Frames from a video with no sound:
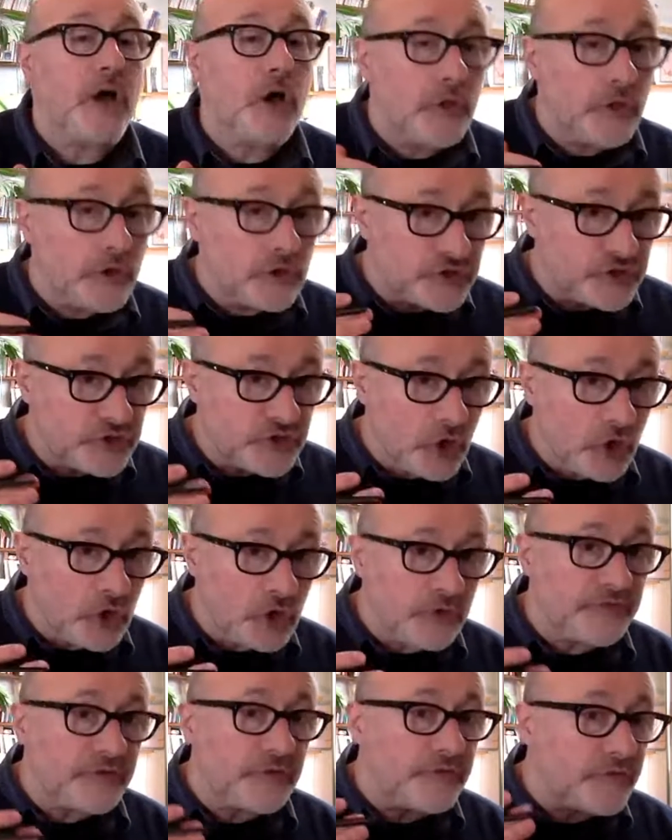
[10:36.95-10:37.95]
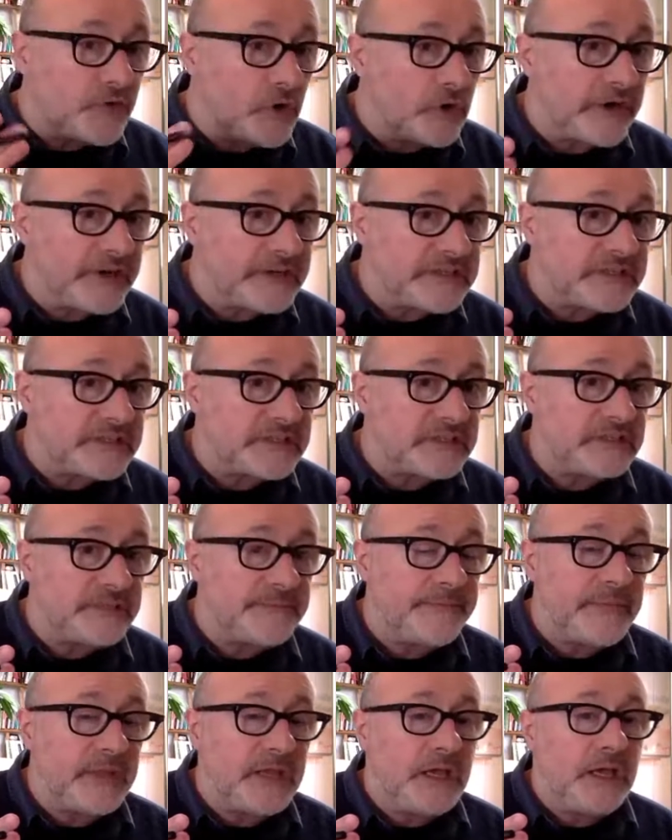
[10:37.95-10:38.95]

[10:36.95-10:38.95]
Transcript: on the soil of the forest